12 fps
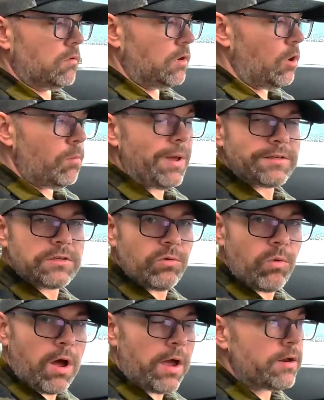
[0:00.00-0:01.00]
No messy
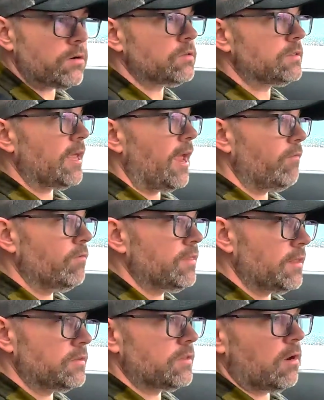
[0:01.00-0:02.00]
wires,
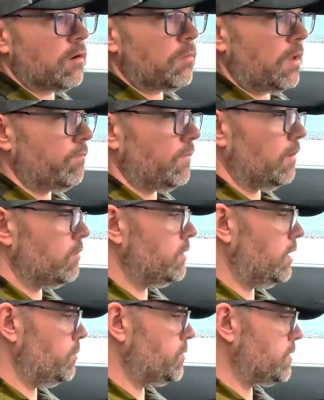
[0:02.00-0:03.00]
everything's there at my
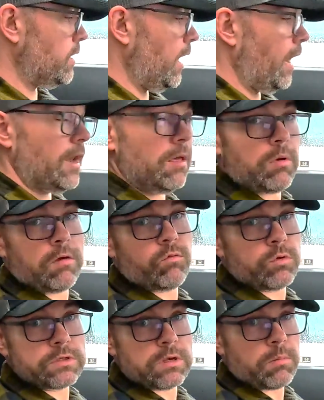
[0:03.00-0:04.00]
fingertips and at my
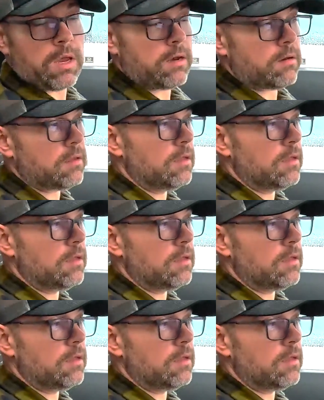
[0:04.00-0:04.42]
voice command.